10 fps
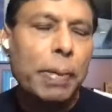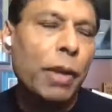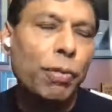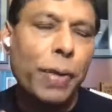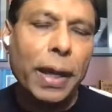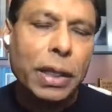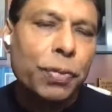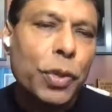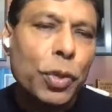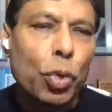In fact,
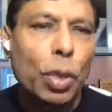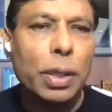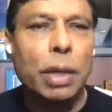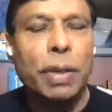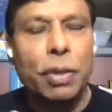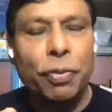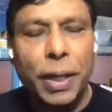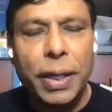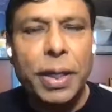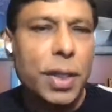if you Google, there was a
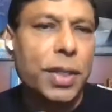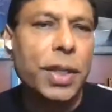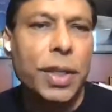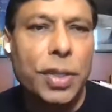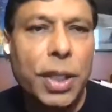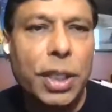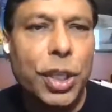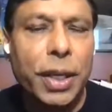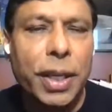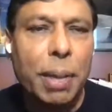very interesting research
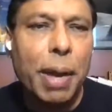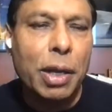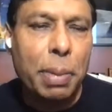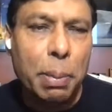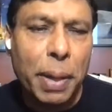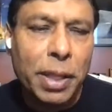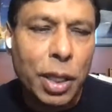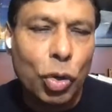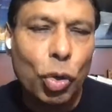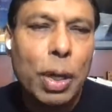that came out about a month
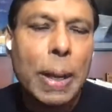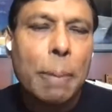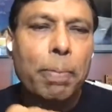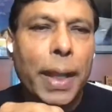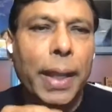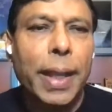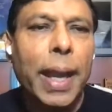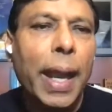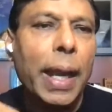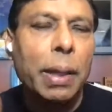ago, that
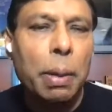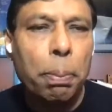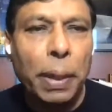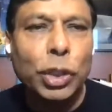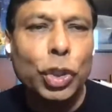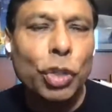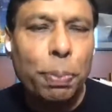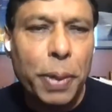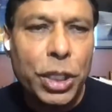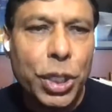they had a bunch
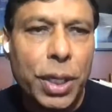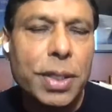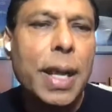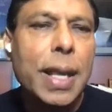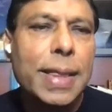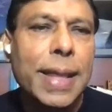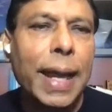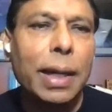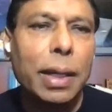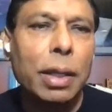of patients
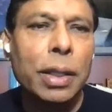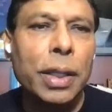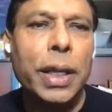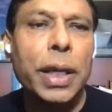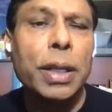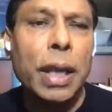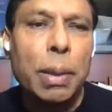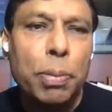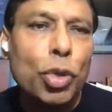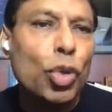that they did the
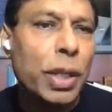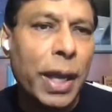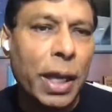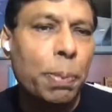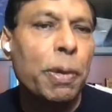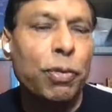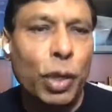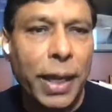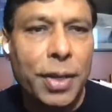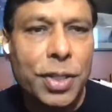immunotherapy
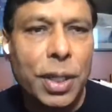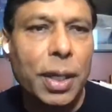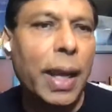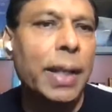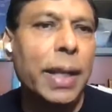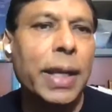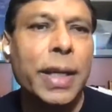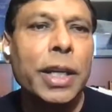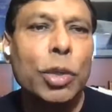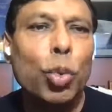for cancer and it
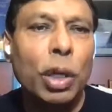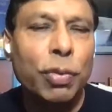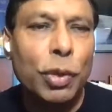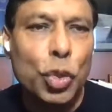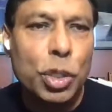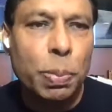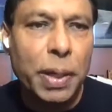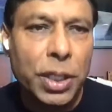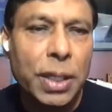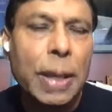didn't work for those
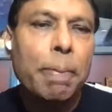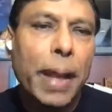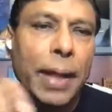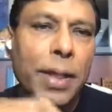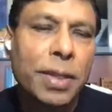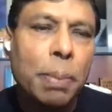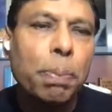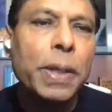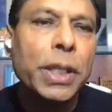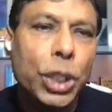patients. And they
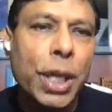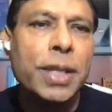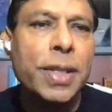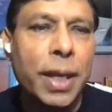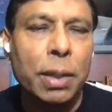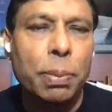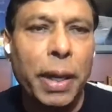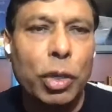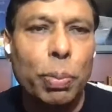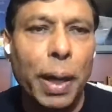simply changed the gut
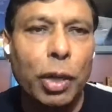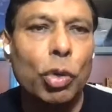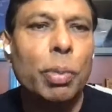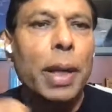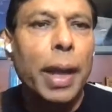microbiome,